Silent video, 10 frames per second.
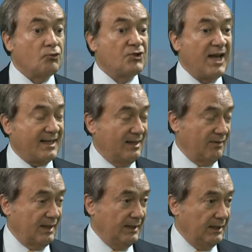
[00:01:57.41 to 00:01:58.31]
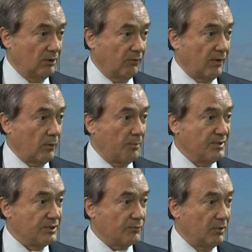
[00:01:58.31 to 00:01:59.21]
check the validity of our
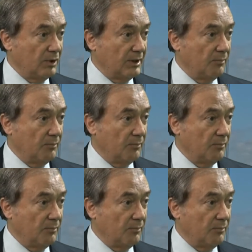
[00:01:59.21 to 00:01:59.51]
business model,